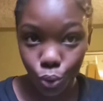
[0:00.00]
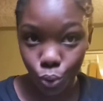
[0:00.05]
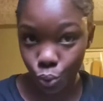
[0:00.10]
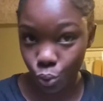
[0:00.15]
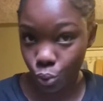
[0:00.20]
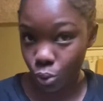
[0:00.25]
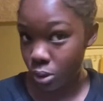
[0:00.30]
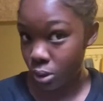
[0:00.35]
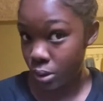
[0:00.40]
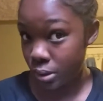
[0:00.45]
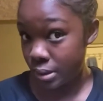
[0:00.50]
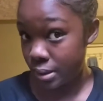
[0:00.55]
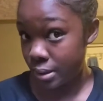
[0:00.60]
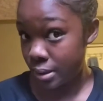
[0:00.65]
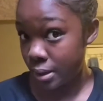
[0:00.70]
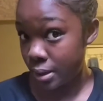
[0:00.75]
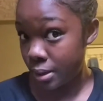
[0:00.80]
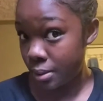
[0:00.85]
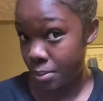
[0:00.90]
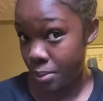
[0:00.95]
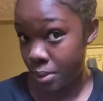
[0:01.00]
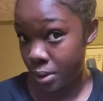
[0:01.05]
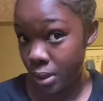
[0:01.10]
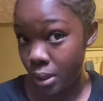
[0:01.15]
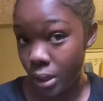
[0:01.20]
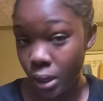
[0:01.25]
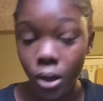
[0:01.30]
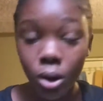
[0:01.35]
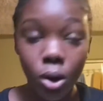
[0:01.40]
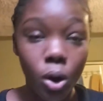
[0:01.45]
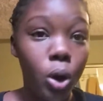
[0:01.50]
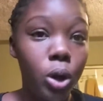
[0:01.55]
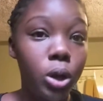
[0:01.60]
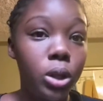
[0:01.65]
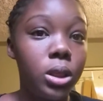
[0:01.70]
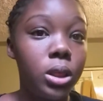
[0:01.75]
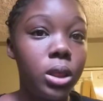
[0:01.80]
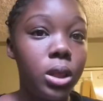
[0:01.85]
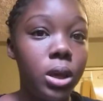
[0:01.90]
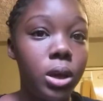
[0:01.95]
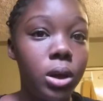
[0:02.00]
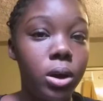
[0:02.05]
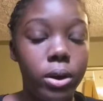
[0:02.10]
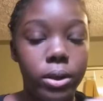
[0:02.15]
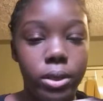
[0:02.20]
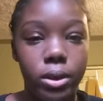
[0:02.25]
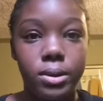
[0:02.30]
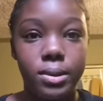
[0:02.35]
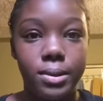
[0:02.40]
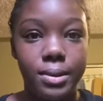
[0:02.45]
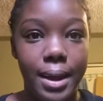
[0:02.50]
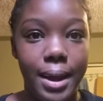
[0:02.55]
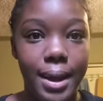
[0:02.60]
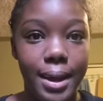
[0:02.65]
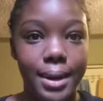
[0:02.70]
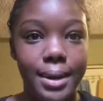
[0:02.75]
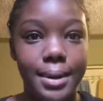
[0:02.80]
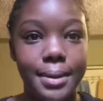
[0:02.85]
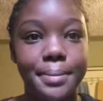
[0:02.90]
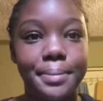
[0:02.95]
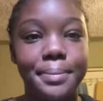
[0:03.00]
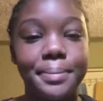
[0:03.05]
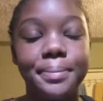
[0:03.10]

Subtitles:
do the same thing on the other side.